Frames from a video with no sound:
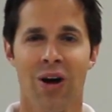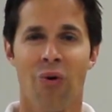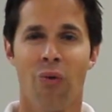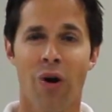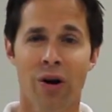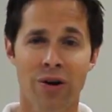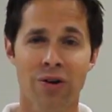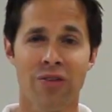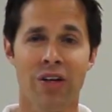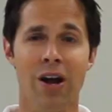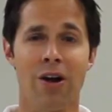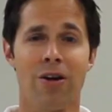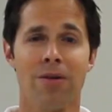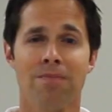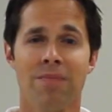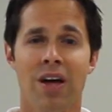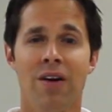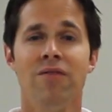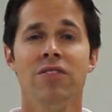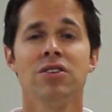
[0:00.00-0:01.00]
While you're there,
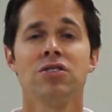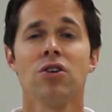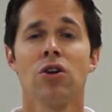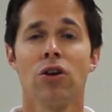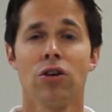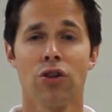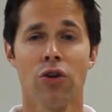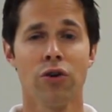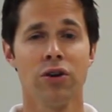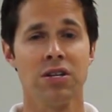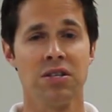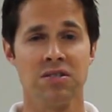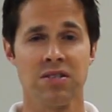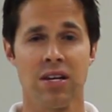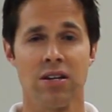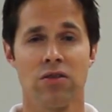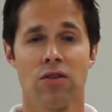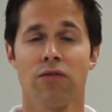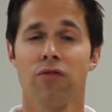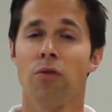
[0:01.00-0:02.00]
visit our Learning
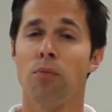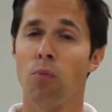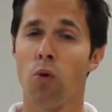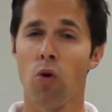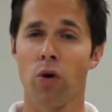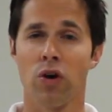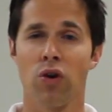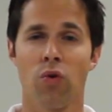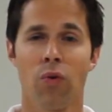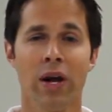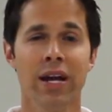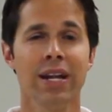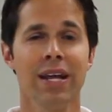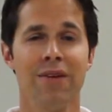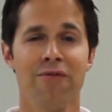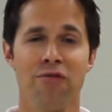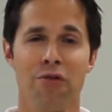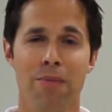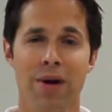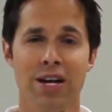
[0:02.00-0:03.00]
Center for more great
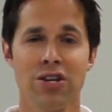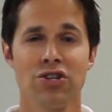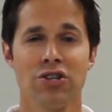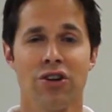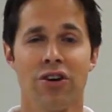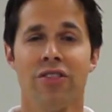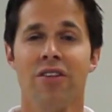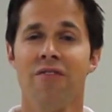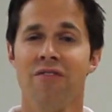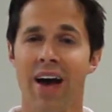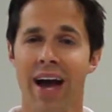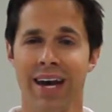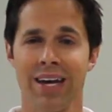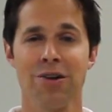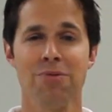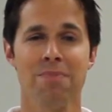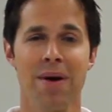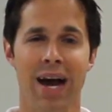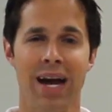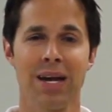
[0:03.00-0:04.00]
information on the
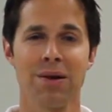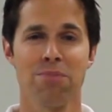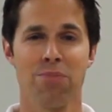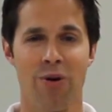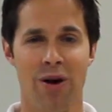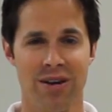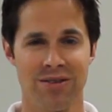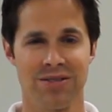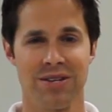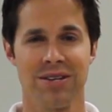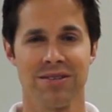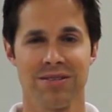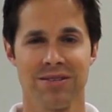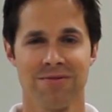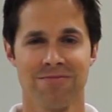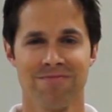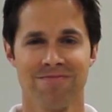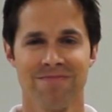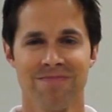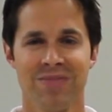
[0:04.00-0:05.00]
vacuum bagging
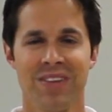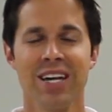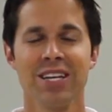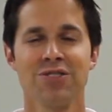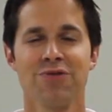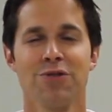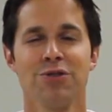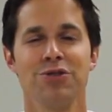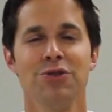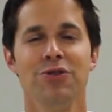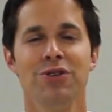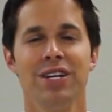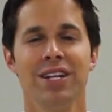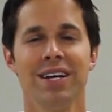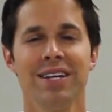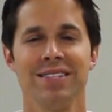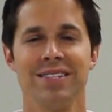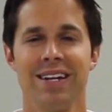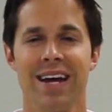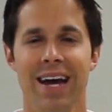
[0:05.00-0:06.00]
process. Thanks for tuning
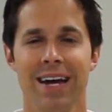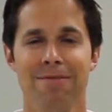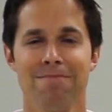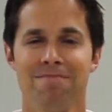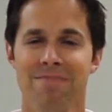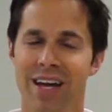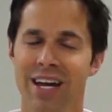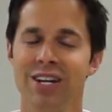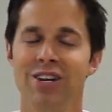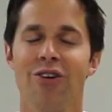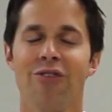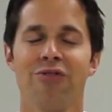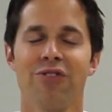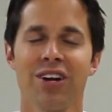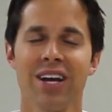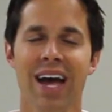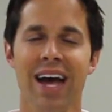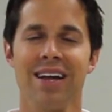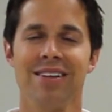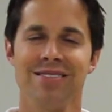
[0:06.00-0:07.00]
in today, and don't
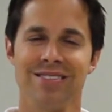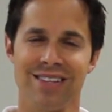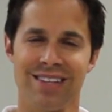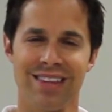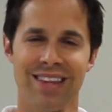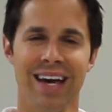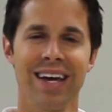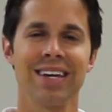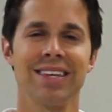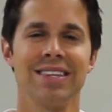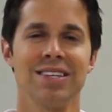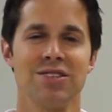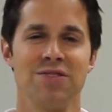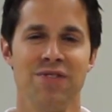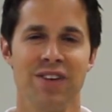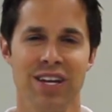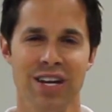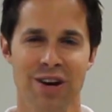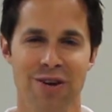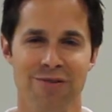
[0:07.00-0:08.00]
forget to like this
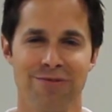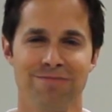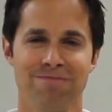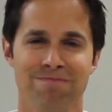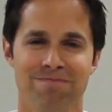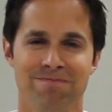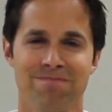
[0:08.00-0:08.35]
video.